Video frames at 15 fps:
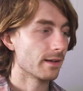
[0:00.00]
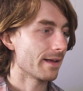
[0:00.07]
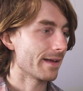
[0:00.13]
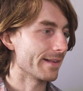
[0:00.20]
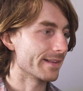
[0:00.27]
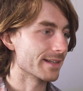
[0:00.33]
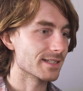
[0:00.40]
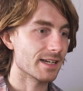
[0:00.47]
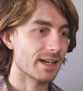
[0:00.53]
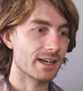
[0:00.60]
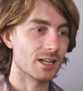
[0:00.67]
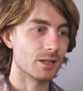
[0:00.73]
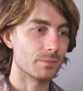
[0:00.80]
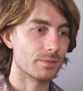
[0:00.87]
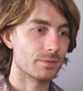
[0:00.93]
It doesn't
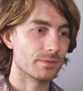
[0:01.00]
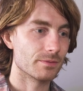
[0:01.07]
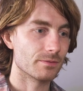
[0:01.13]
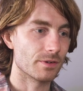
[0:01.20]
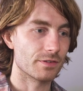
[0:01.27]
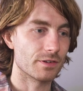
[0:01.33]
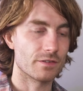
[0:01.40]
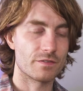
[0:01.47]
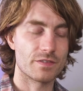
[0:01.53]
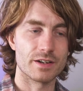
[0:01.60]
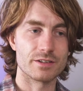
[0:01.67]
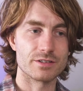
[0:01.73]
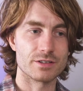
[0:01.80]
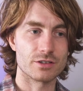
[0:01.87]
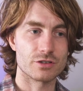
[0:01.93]
help with your
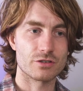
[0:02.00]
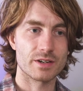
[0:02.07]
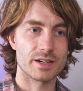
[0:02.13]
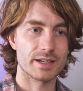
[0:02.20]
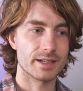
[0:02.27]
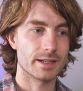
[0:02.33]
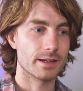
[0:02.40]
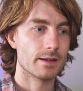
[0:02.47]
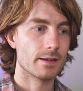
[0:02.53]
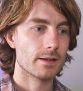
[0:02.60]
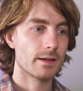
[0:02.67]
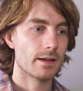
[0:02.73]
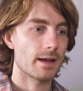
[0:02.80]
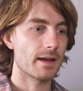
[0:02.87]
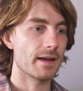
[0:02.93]
fitness or training,
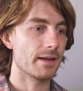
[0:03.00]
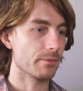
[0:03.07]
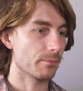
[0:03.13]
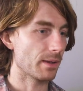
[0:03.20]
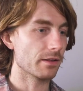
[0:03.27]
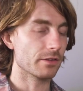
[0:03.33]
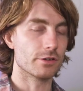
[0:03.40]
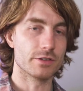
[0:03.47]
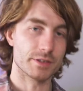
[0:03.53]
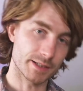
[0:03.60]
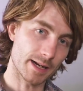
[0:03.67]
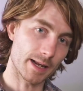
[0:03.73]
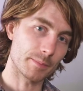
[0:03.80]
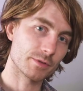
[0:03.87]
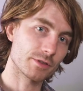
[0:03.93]
and while there's
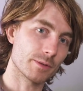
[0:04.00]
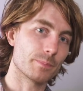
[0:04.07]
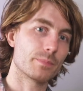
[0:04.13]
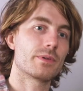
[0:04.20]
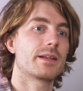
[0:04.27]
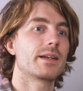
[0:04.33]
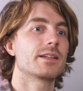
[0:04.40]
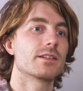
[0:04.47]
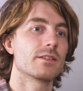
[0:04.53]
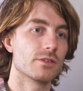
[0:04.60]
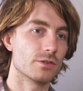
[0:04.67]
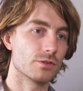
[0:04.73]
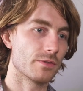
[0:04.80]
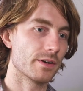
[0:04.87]
an absolute place and there's